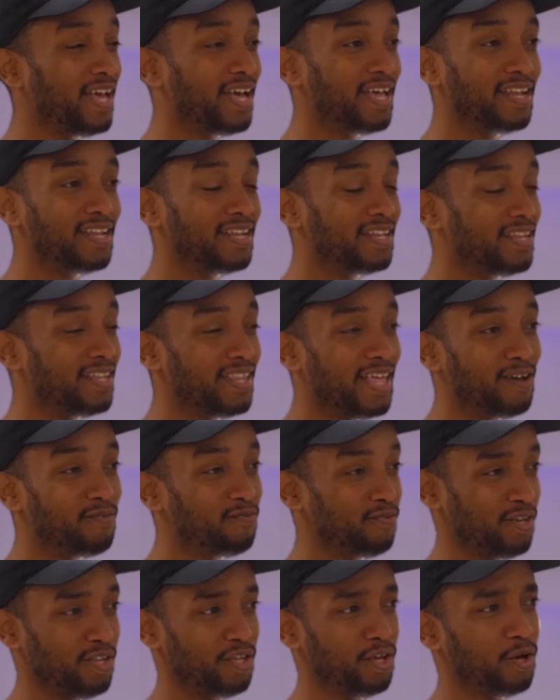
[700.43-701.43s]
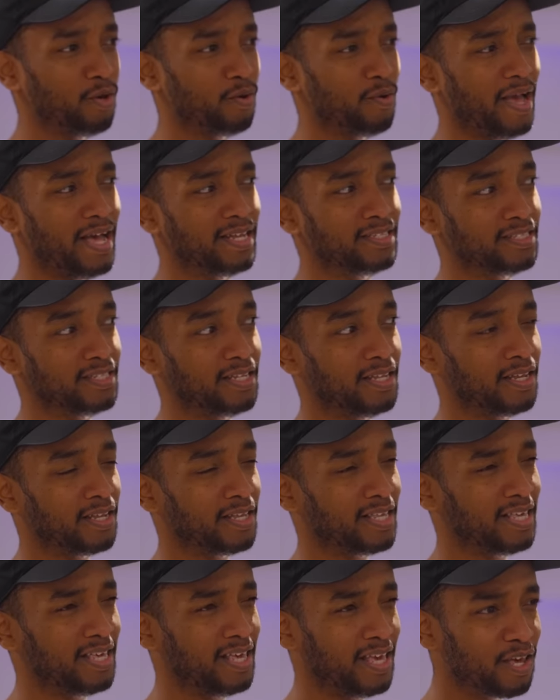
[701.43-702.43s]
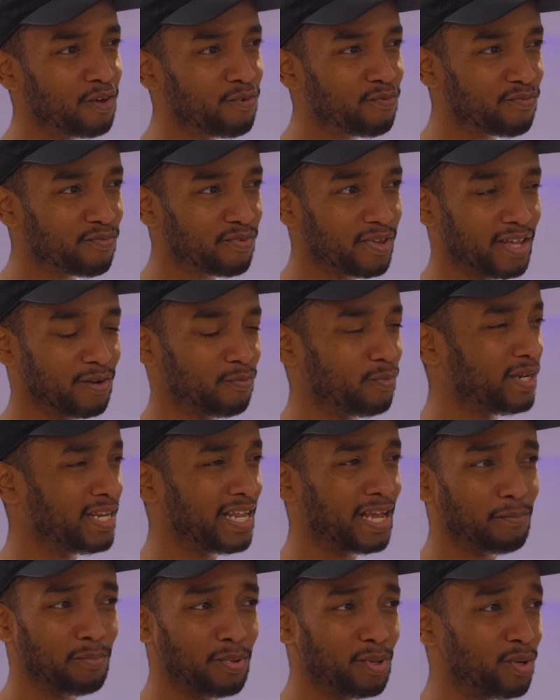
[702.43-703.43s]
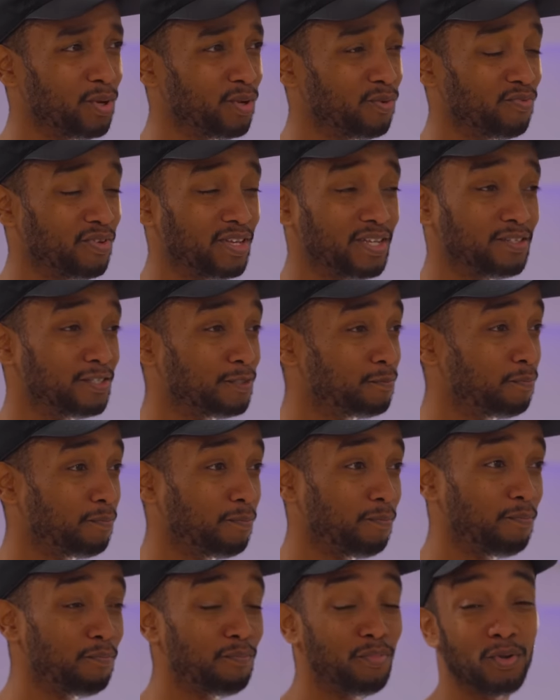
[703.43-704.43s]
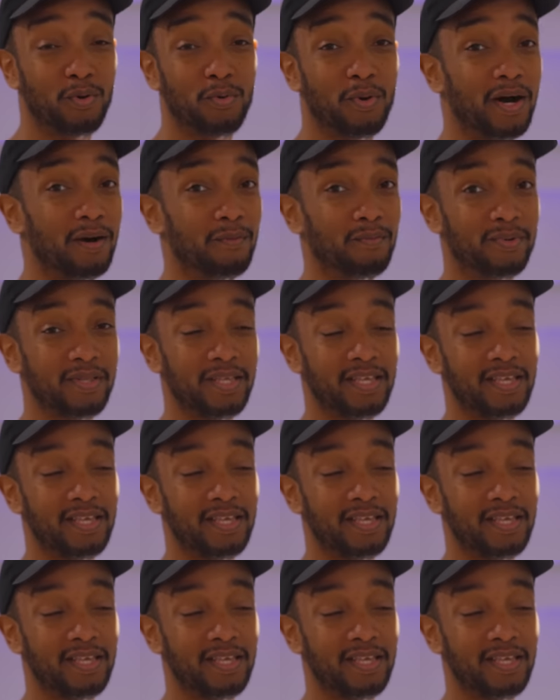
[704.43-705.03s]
And that video as a GIF, and when Yam put it on thing, just blew up.